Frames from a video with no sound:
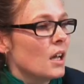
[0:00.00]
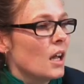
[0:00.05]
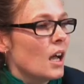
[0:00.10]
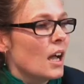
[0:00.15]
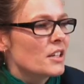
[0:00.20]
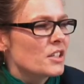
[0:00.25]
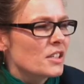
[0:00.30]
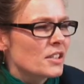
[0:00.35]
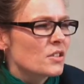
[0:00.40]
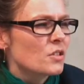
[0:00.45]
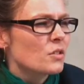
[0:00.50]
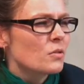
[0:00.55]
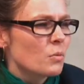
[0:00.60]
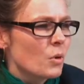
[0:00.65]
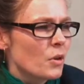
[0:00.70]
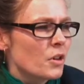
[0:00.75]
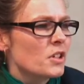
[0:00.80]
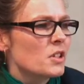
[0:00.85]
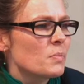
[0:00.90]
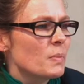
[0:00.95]
I just sort of
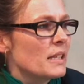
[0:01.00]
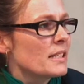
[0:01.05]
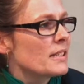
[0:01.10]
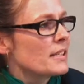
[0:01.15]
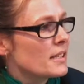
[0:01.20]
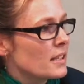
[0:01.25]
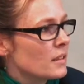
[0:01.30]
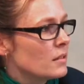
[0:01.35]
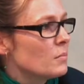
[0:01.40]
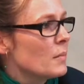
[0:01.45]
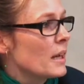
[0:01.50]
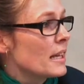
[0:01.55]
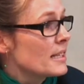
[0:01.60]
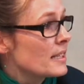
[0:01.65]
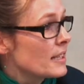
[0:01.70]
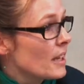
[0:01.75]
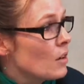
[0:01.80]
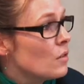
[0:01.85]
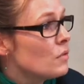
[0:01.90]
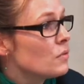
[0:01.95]
wanted to be still
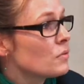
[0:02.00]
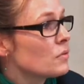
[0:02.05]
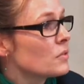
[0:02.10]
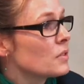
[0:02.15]
myself.